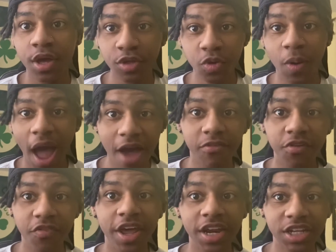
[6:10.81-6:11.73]
you have a
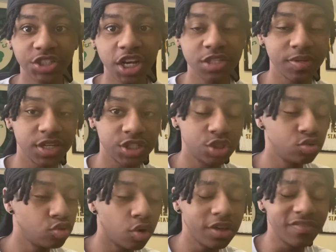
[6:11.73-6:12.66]
fighting chance, because you
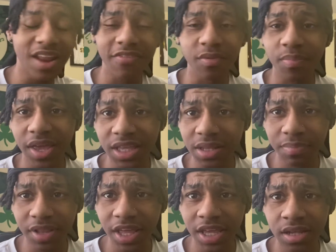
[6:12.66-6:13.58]
don't even have to play in the
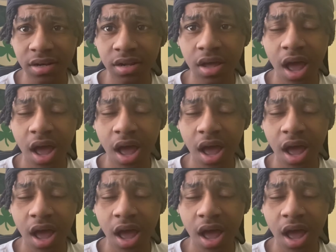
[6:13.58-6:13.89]
play-in.